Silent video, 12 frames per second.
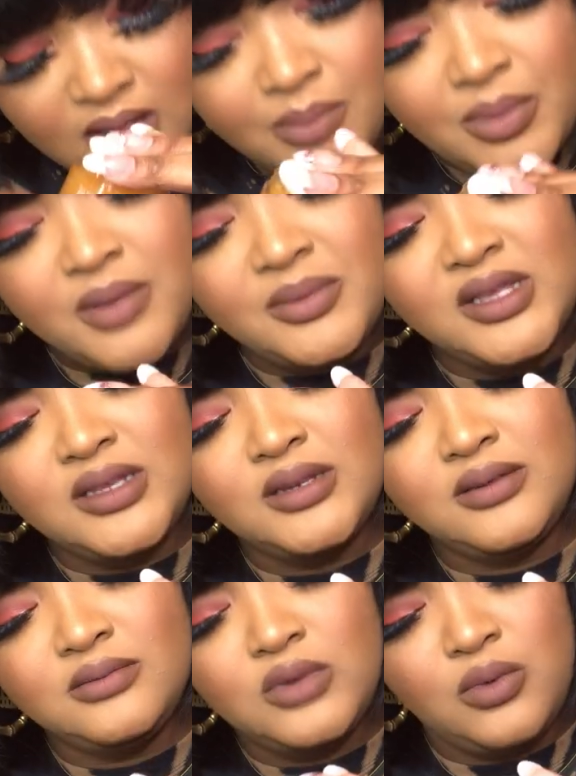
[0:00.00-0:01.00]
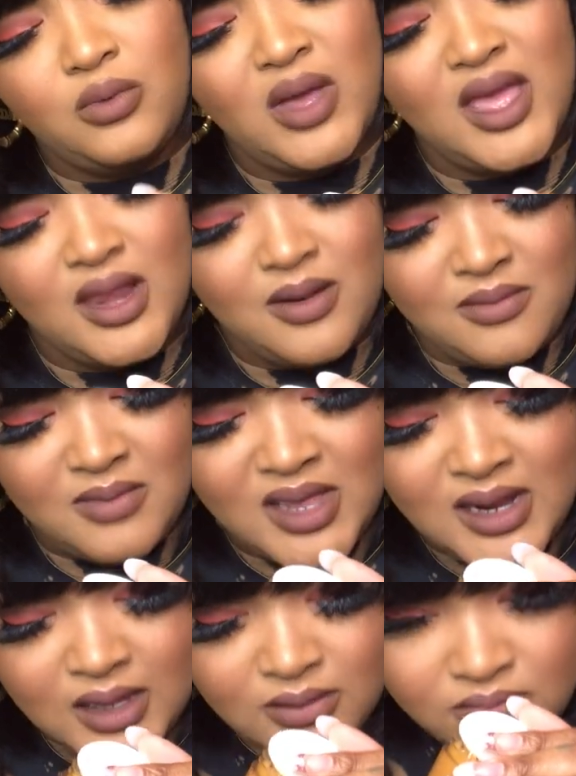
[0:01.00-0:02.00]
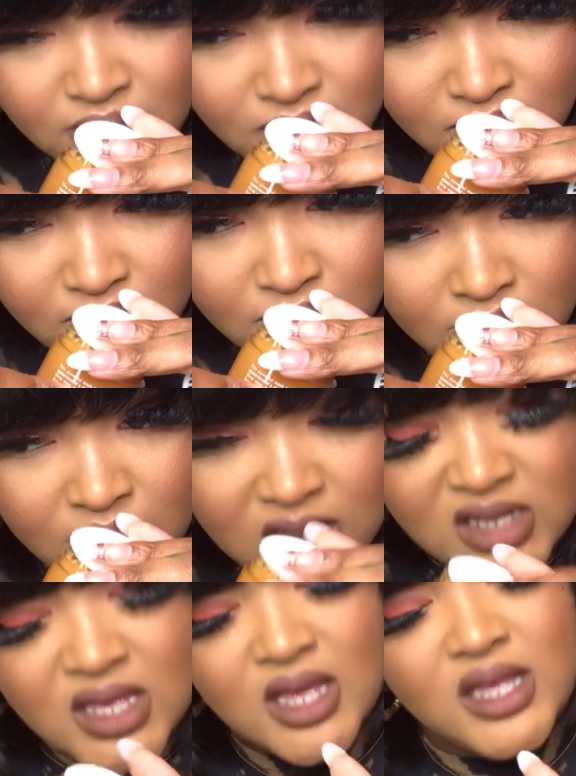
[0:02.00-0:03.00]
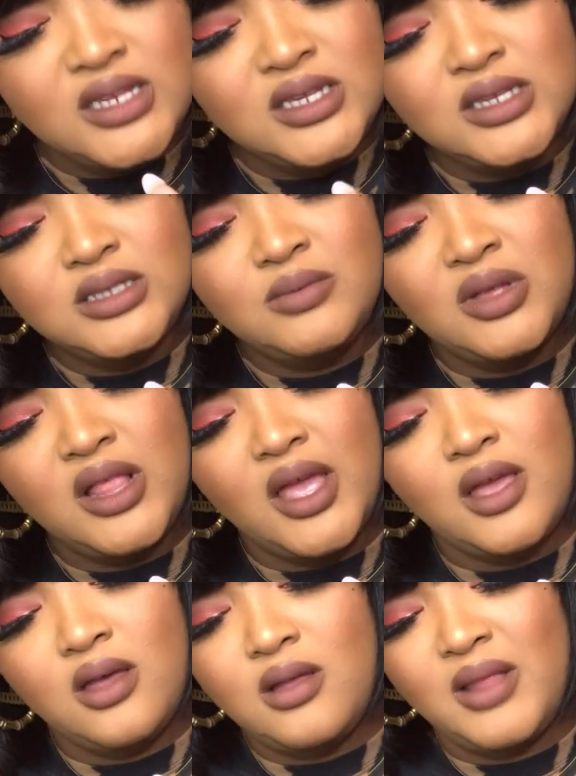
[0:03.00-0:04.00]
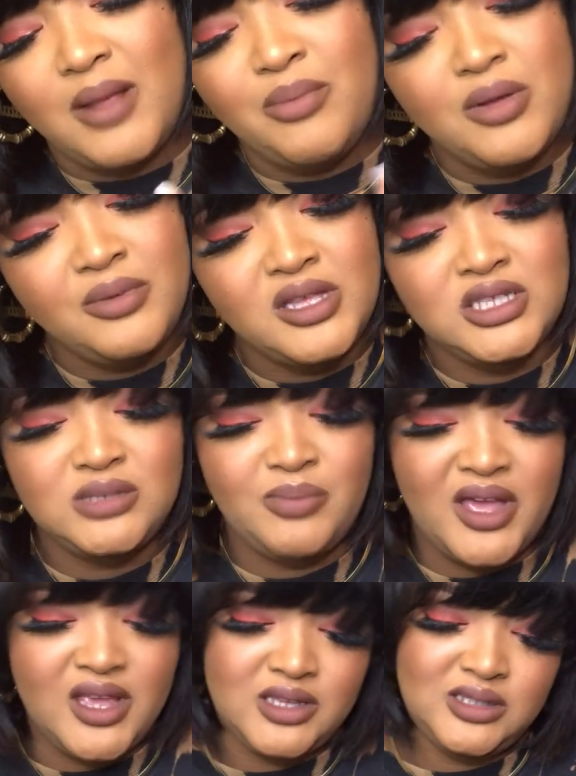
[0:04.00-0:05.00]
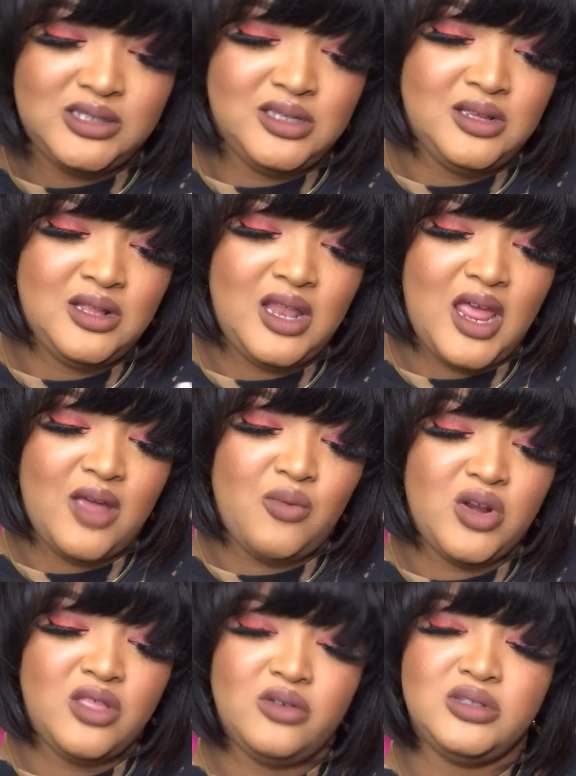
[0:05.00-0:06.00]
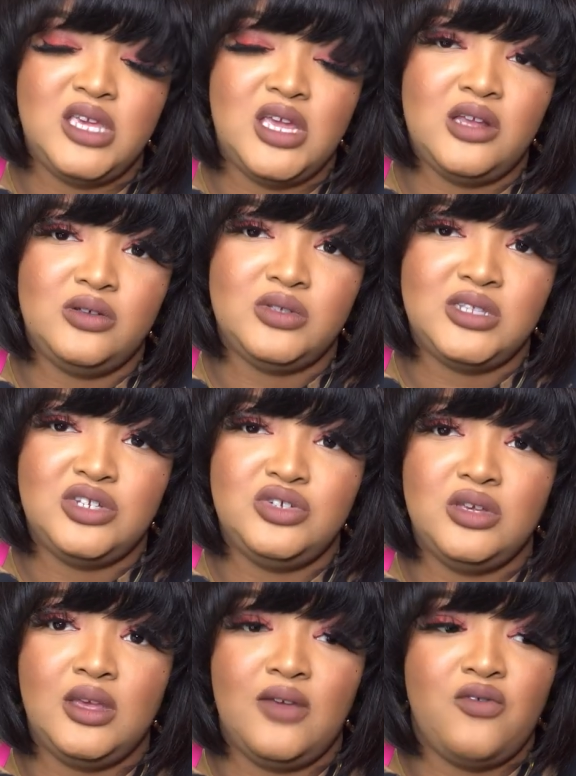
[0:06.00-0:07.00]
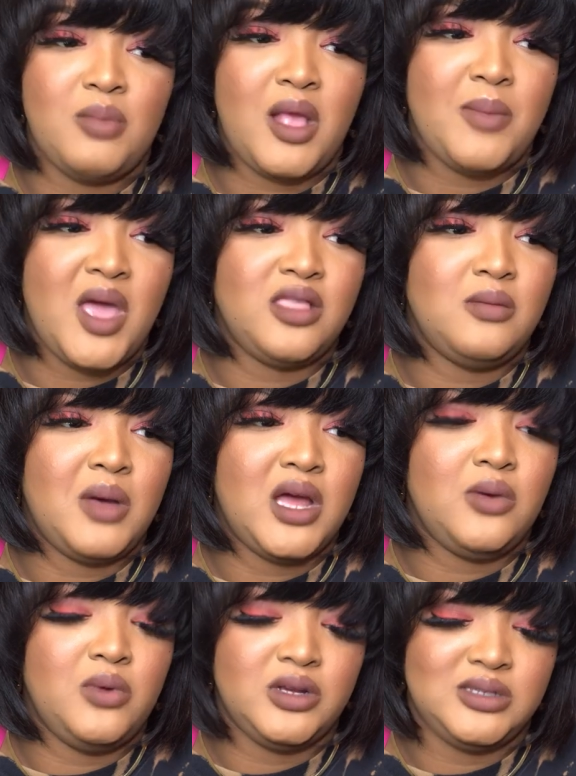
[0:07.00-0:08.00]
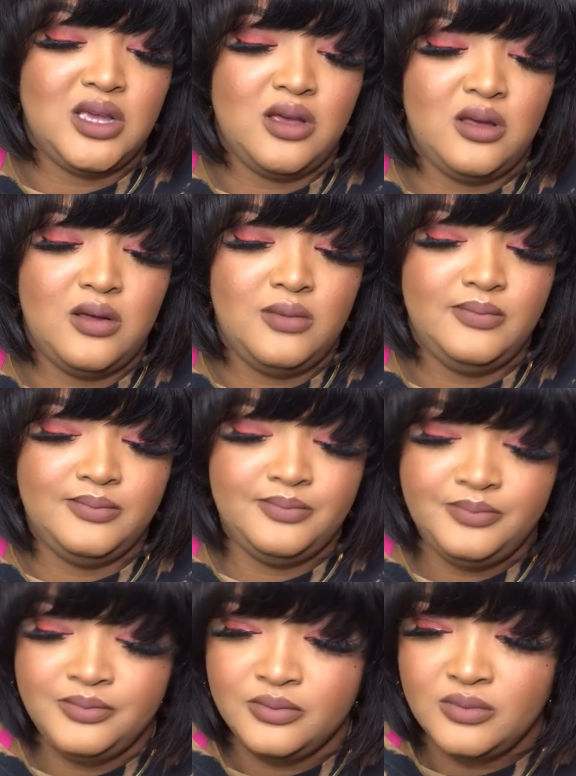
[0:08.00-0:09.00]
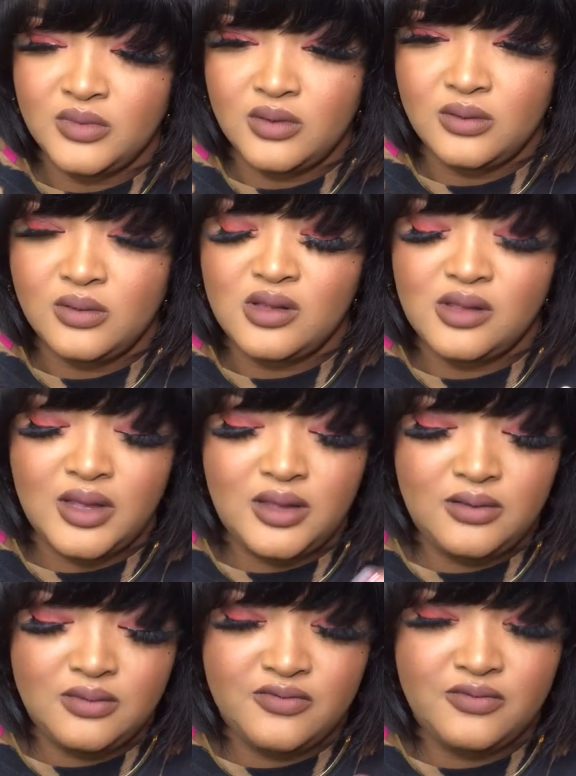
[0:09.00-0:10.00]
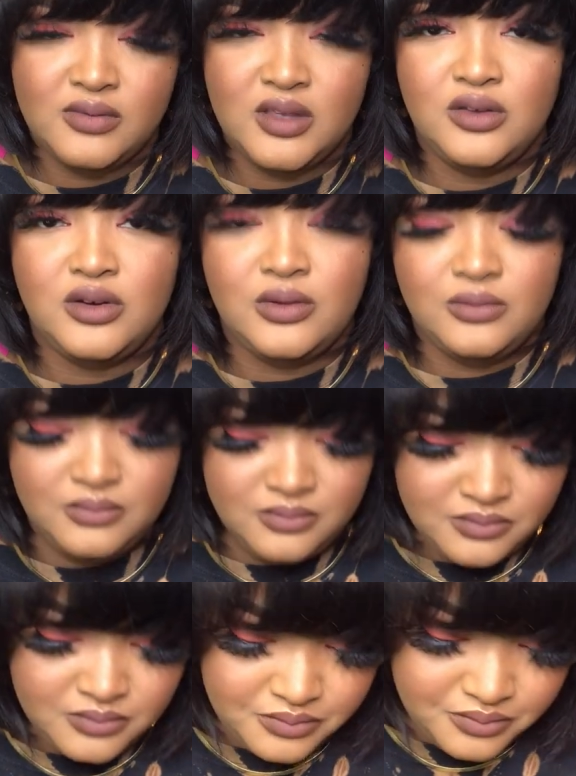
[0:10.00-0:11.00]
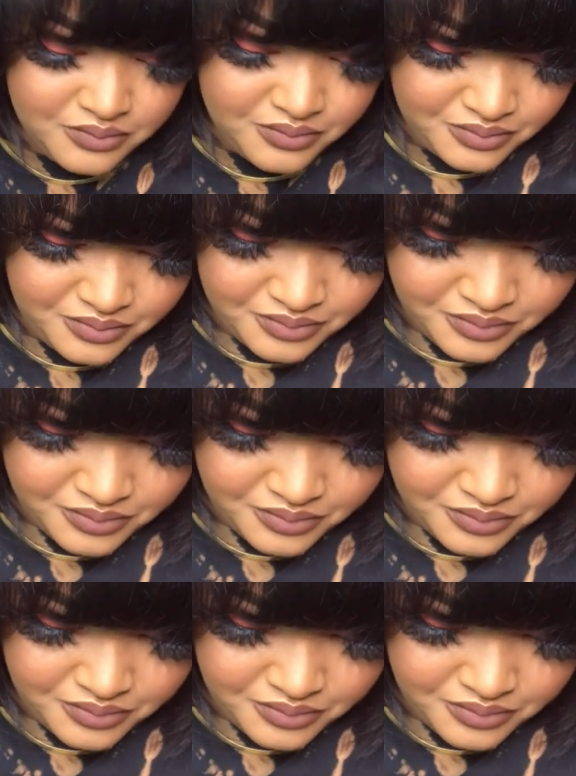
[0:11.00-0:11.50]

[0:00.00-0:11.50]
a pumpkin. Wait a minute. Yeah, it does smell like a uh, like pumpkin spice. Like one of those candles that you can get from like Bath and Body Works. Like, um, you know,